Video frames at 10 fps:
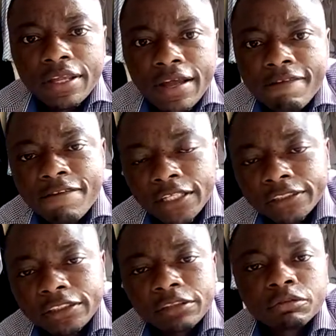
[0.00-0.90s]
they are
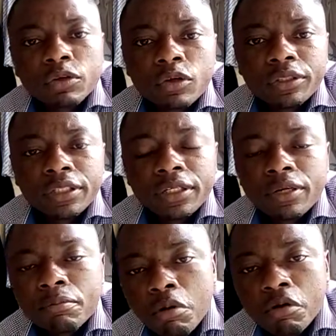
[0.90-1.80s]
effective on
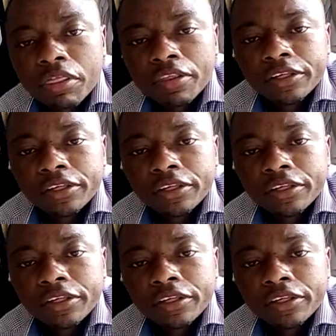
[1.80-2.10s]
both